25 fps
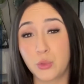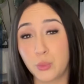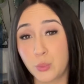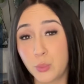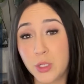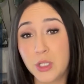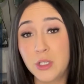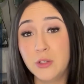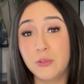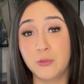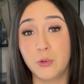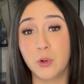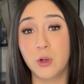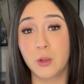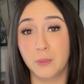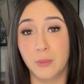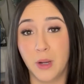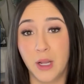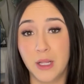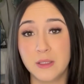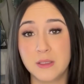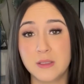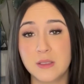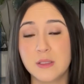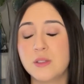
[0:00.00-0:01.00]
three to four
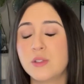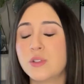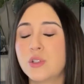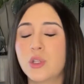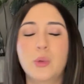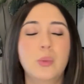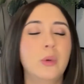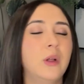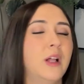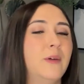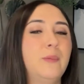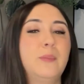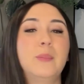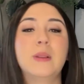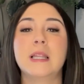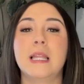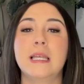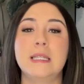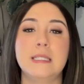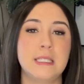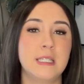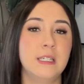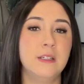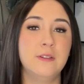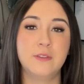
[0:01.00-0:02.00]
months, so you will have
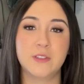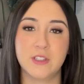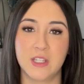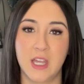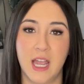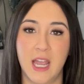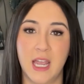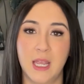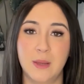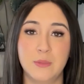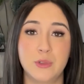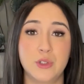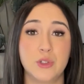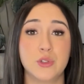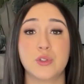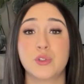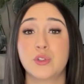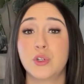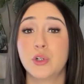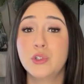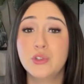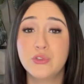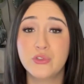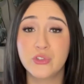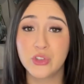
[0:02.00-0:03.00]
plenty of time to
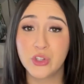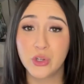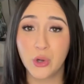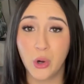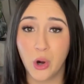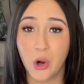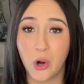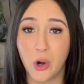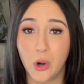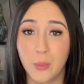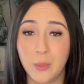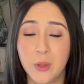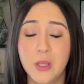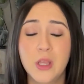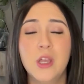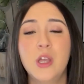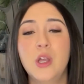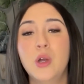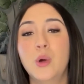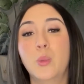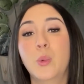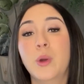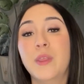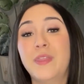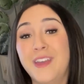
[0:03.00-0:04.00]
search for the home
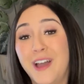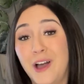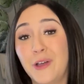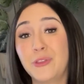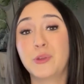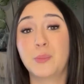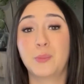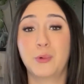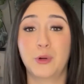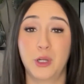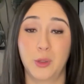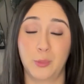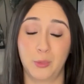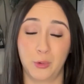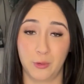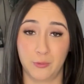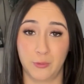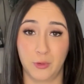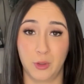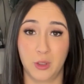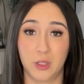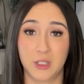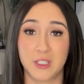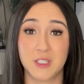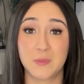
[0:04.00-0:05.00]
without the pre
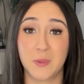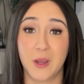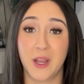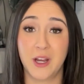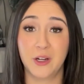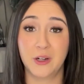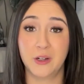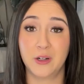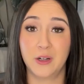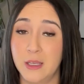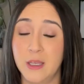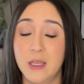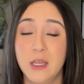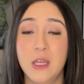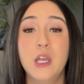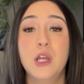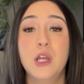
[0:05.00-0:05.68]
approval expiring.